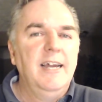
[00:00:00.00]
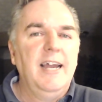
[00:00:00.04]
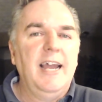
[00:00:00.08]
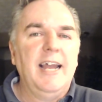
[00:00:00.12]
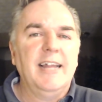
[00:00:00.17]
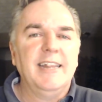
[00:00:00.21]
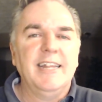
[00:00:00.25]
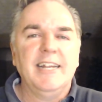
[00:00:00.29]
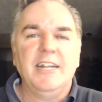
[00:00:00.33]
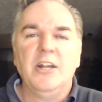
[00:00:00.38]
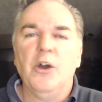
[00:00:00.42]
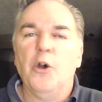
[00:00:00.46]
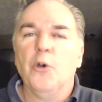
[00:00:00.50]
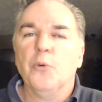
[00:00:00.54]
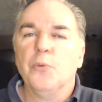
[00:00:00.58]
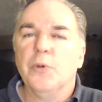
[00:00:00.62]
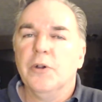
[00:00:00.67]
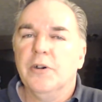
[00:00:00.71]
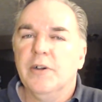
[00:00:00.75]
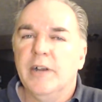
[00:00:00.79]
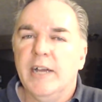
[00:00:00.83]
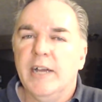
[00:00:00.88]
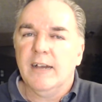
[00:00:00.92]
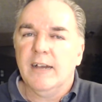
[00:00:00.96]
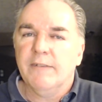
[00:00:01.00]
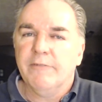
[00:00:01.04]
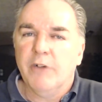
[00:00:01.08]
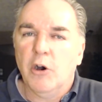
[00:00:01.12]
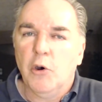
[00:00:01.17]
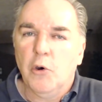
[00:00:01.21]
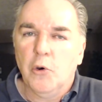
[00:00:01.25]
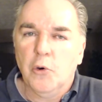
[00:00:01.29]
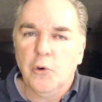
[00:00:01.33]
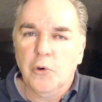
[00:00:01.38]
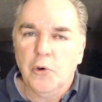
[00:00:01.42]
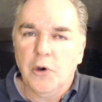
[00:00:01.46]
and they don't really
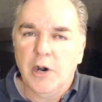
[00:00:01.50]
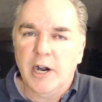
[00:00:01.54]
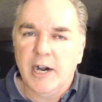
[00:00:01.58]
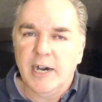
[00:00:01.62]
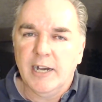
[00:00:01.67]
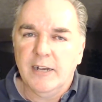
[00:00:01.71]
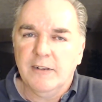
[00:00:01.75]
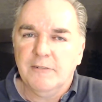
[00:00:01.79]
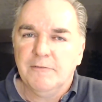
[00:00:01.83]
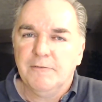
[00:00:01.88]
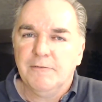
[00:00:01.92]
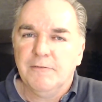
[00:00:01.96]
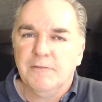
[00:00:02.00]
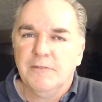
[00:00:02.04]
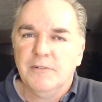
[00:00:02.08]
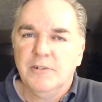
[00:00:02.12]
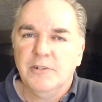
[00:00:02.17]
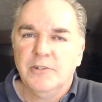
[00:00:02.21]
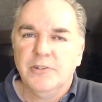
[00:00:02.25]
whole life.